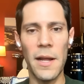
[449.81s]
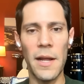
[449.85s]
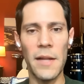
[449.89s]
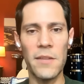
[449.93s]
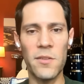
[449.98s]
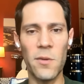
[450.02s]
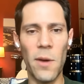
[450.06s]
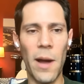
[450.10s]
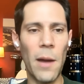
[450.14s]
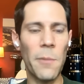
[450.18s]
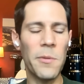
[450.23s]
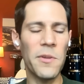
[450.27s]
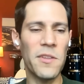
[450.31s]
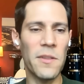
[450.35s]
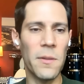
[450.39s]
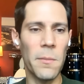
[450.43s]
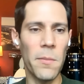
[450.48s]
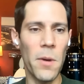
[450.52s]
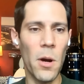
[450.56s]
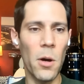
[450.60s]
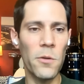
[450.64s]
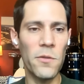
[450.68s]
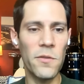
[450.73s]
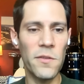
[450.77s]
So I was the
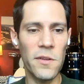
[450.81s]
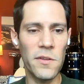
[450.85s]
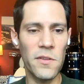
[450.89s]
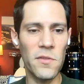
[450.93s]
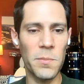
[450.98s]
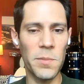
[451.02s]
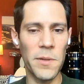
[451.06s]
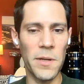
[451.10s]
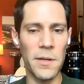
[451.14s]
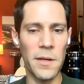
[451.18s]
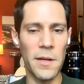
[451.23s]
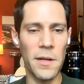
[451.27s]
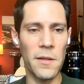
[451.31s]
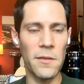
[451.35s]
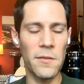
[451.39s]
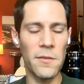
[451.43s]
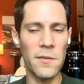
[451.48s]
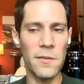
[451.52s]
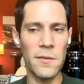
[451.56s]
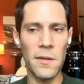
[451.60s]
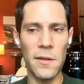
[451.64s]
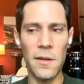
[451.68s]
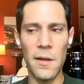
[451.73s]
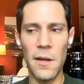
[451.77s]
most
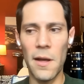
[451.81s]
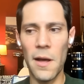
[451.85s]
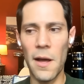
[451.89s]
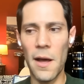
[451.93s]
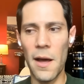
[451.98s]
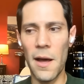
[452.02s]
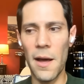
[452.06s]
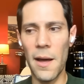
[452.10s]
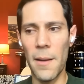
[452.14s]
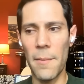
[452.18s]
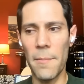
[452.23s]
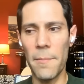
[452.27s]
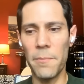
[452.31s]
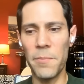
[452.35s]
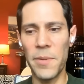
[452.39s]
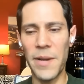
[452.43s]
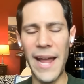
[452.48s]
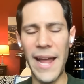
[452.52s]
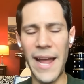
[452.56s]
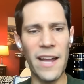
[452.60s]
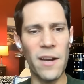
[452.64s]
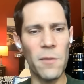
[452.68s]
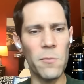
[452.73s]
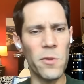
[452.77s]
experienced, but
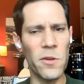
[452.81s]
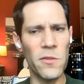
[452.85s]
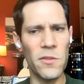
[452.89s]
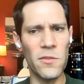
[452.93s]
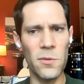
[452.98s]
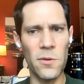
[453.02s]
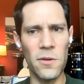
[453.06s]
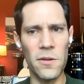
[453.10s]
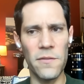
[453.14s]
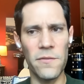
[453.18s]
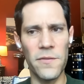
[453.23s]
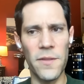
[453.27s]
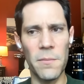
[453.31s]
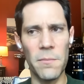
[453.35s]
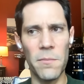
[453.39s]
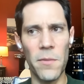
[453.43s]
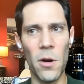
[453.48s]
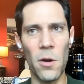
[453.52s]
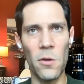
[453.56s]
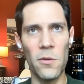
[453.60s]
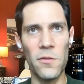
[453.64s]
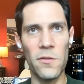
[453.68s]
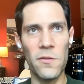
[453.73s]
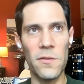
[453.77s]
Adam was sort of the
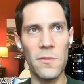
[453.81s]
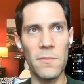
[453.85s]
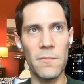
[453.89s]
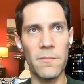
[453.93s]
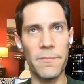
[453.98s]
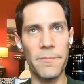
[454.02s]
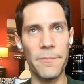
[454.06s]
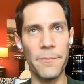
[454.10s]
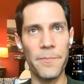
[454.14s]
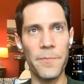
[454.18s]
most